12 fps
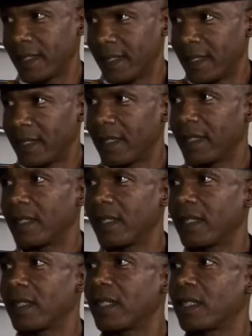And not
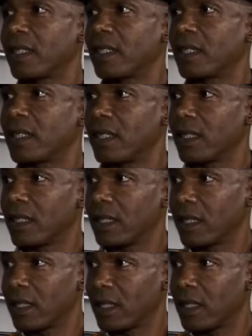just down in
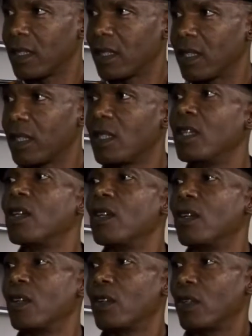South Central,
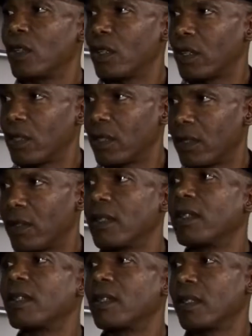all over LA, there was
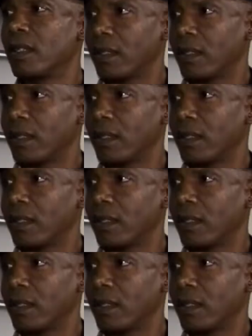stuff going